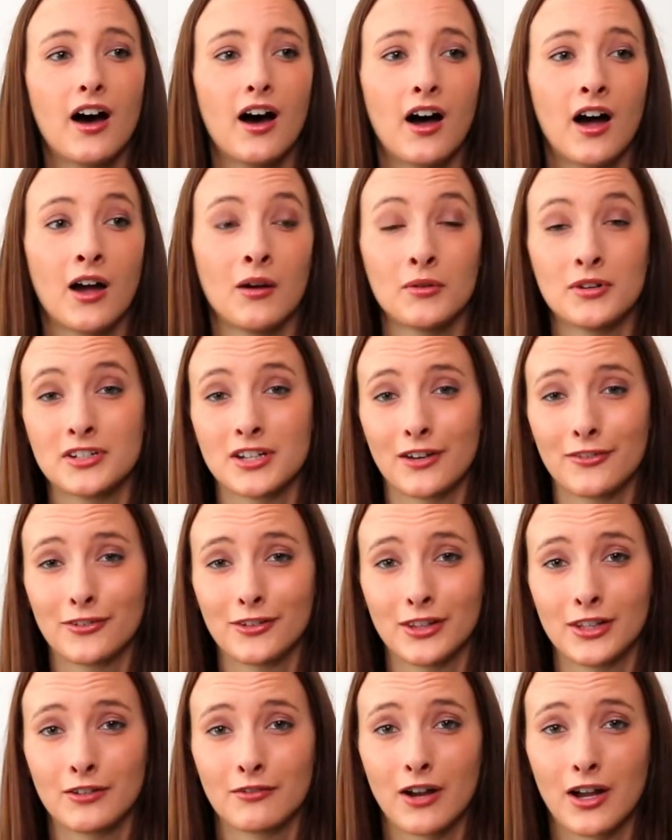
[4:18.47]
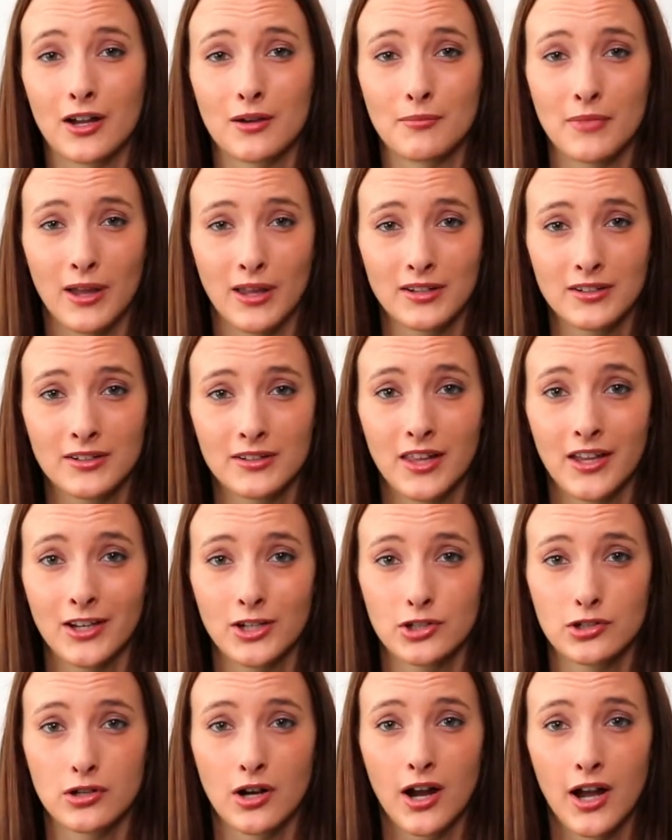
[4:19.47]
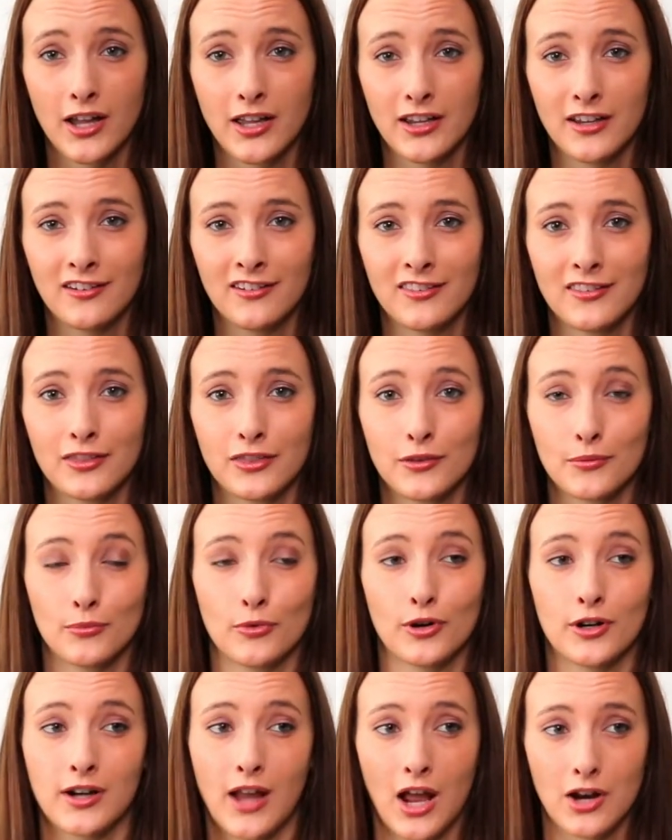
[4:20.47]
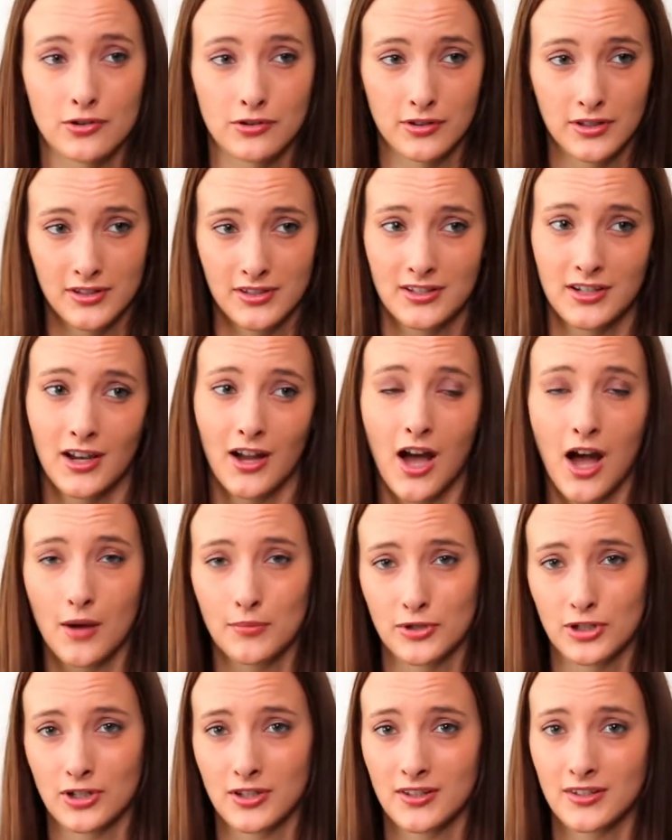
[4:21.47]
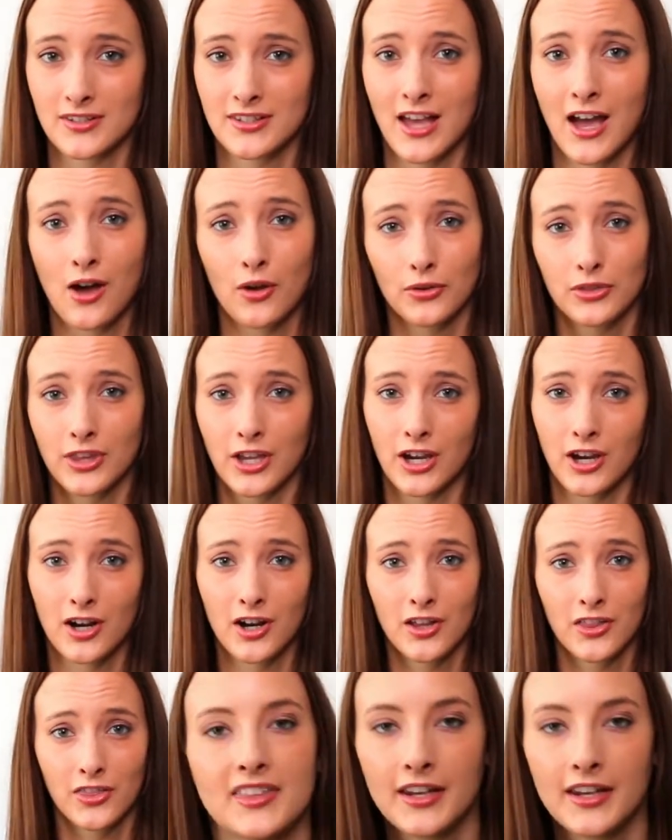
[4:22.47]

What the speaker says: I would definitely recommend like trying the more naturalistic options out there.